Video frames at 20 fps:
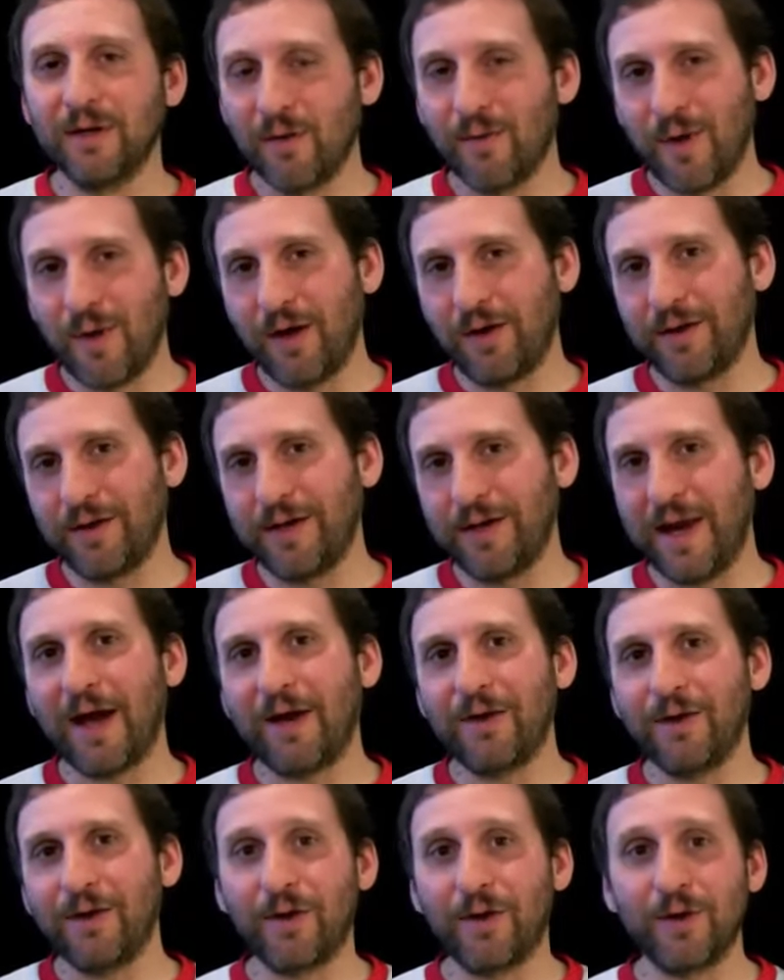Well,
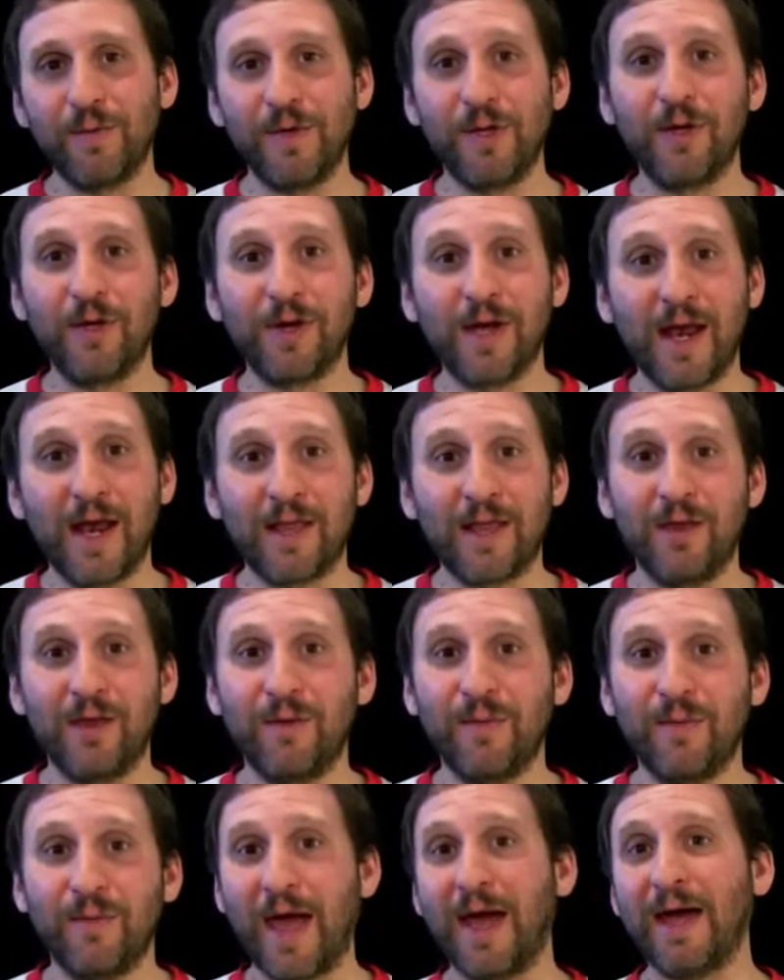now you're going to be looking at
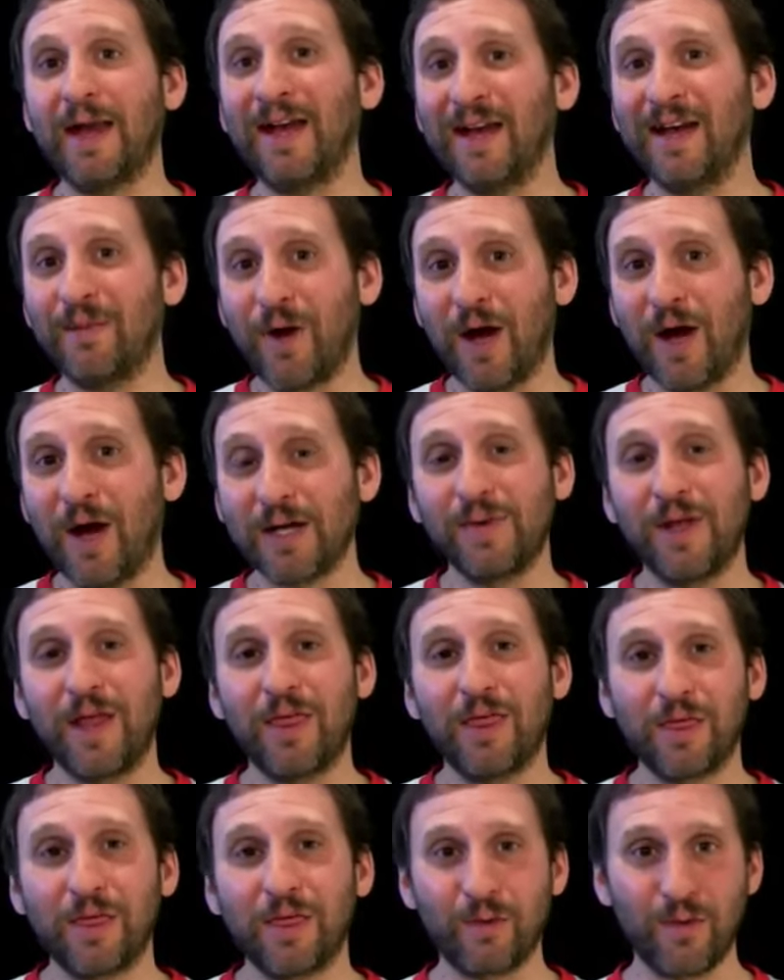them at
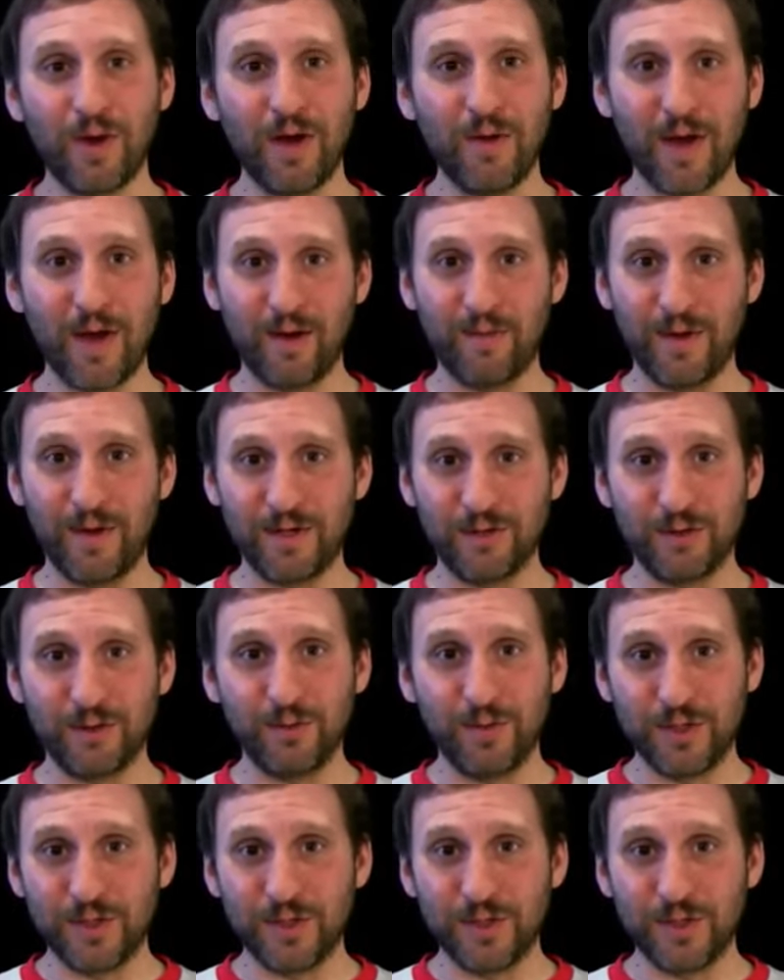approximately 3 megapixels,